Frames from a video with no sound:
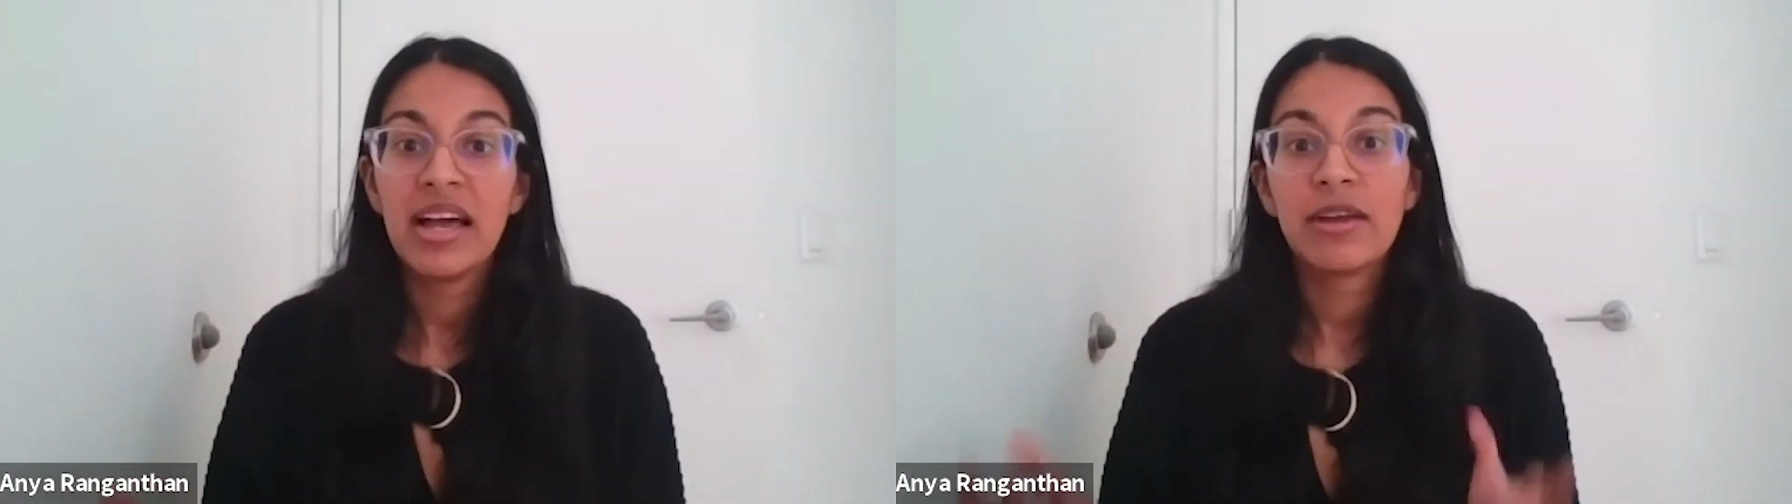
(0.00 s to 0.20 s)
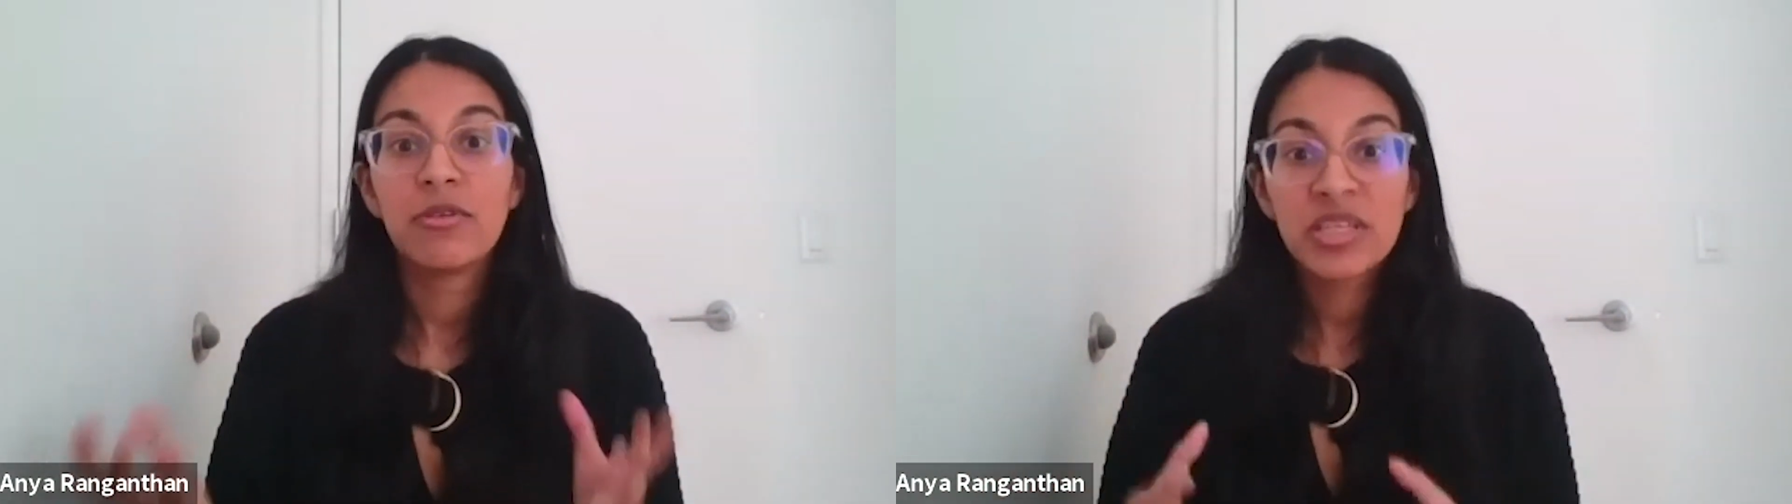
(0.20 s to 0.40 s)

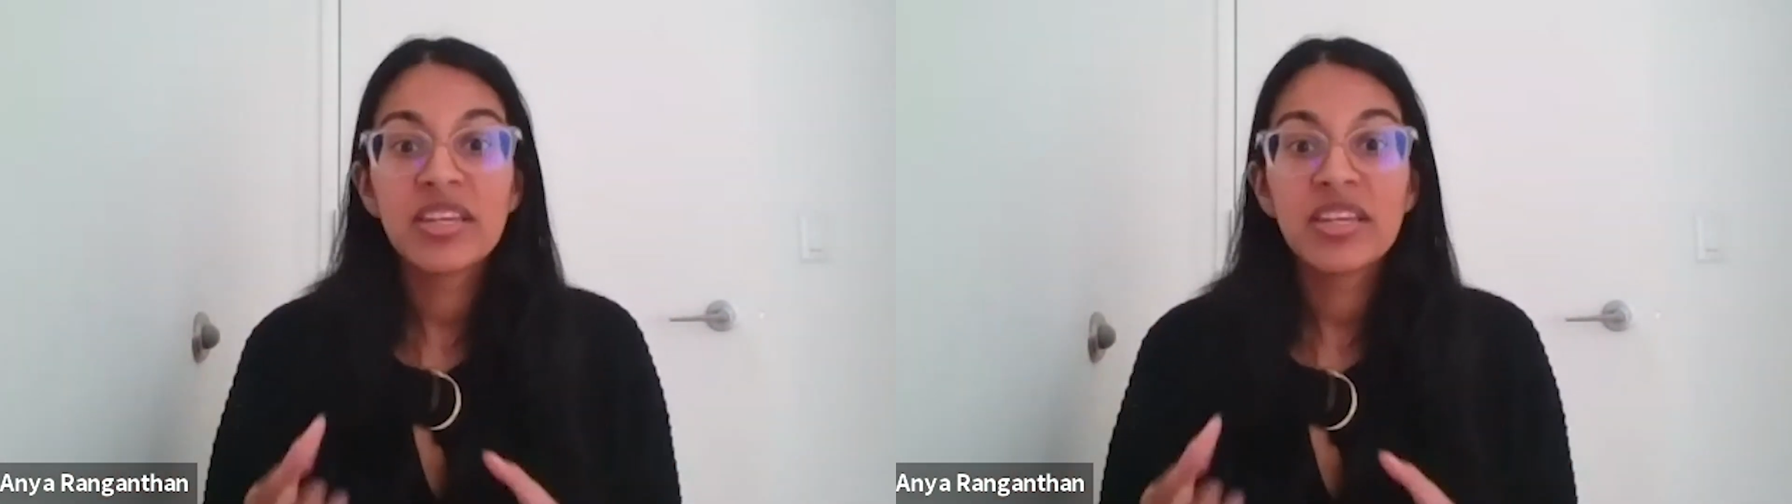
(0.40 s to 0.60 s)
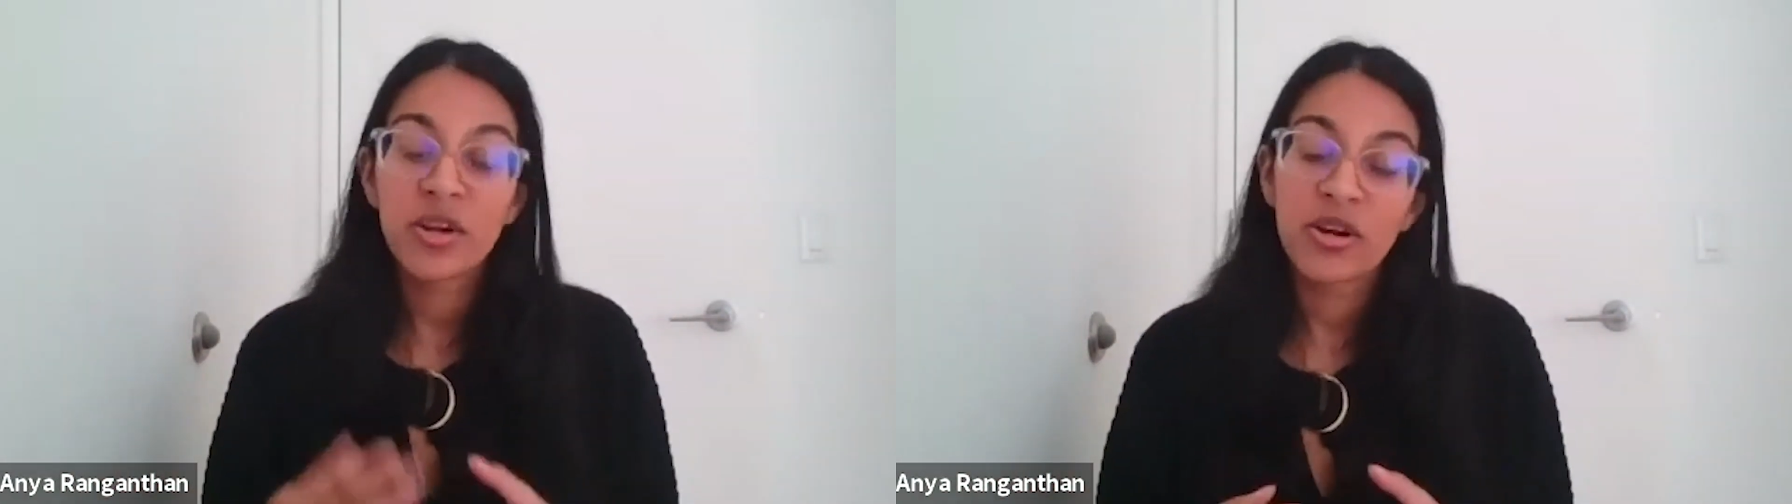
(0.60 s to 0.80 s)
I really
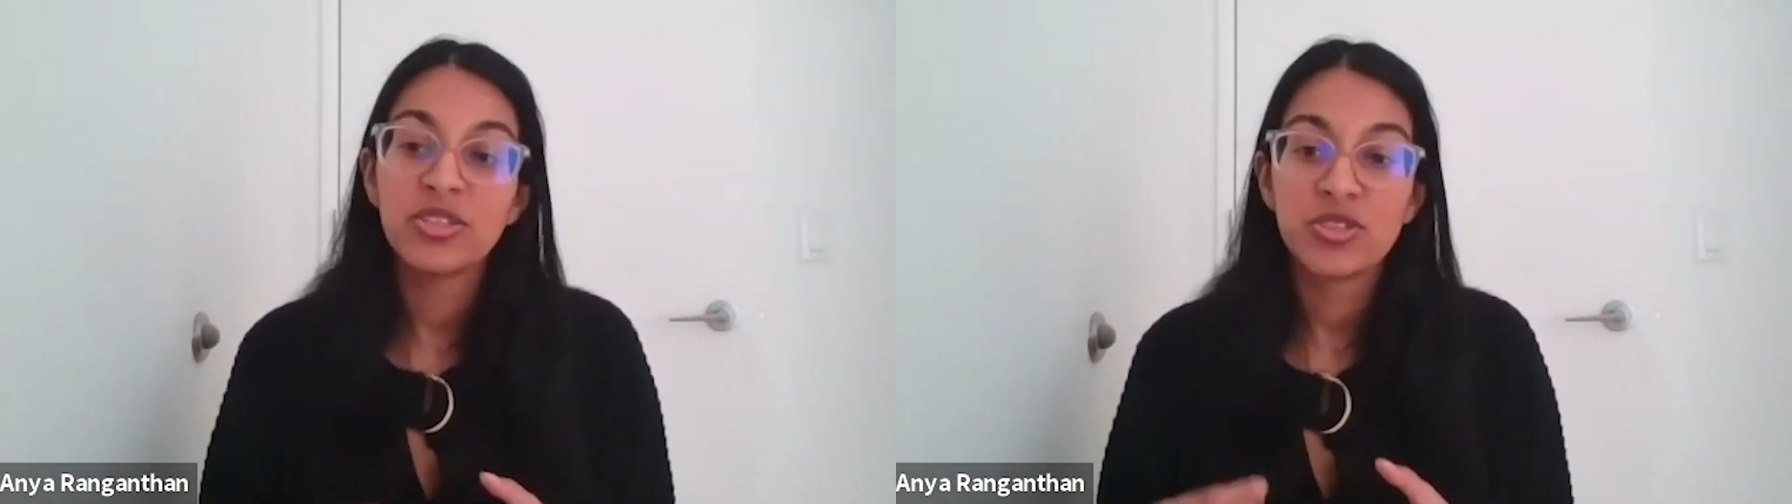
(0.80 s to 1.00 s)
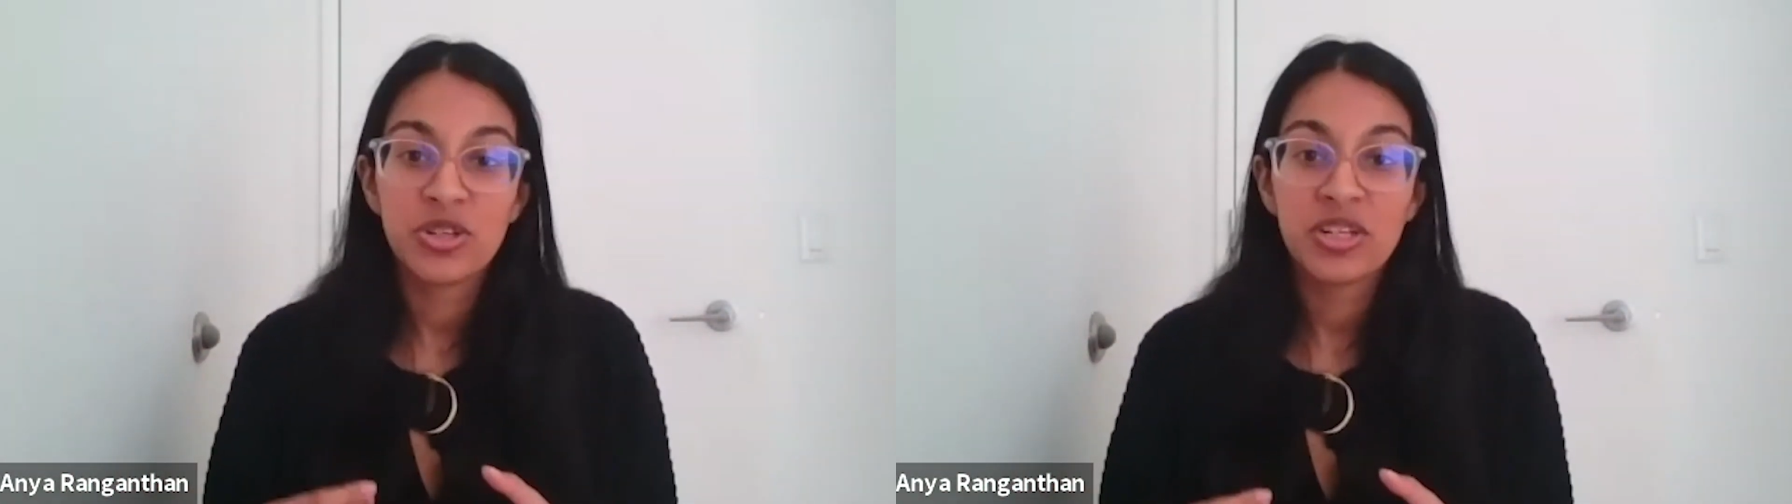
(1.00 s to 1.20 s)
encourage
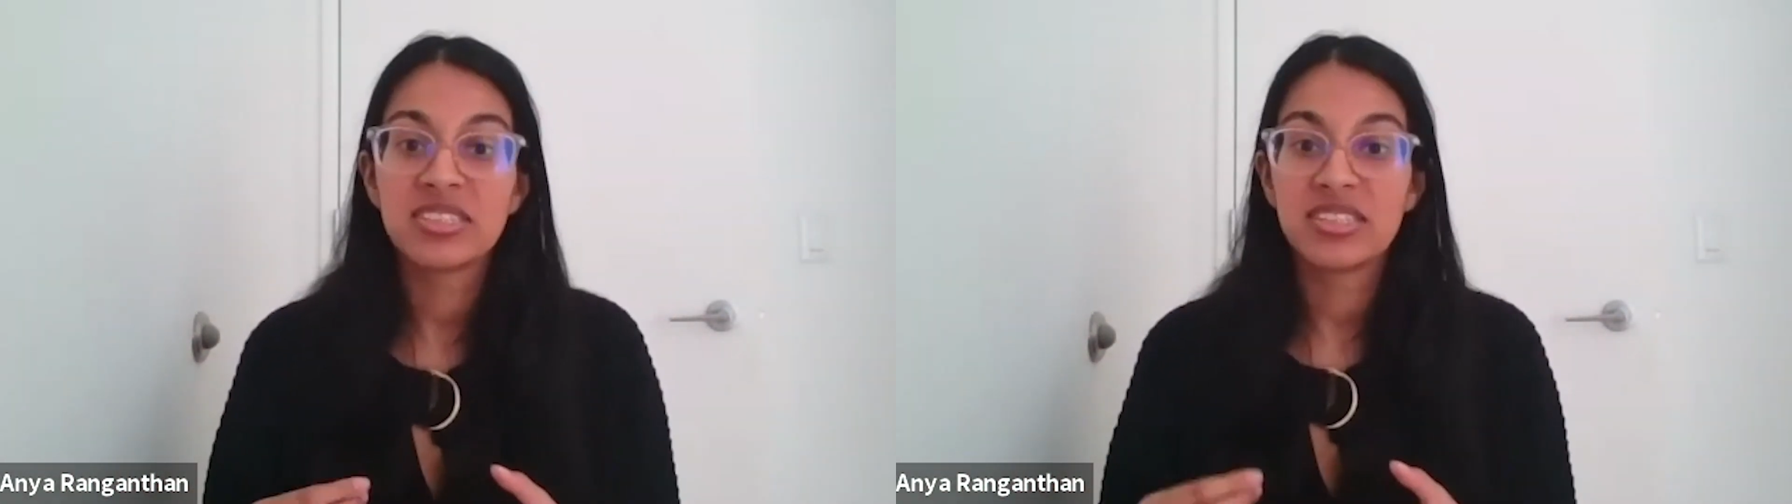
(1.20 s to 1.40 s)
students